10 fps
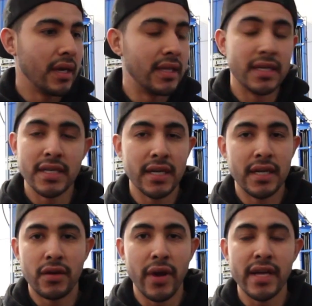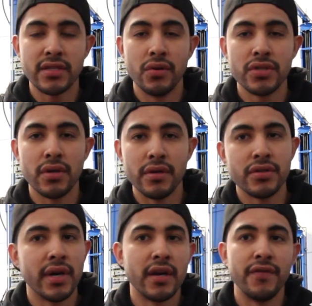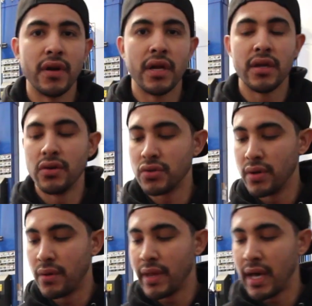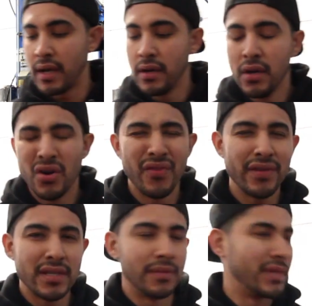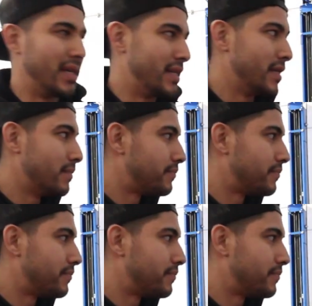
It cranks no start, so I got to figure out the hell's going on with that. Hopefully it's something easy.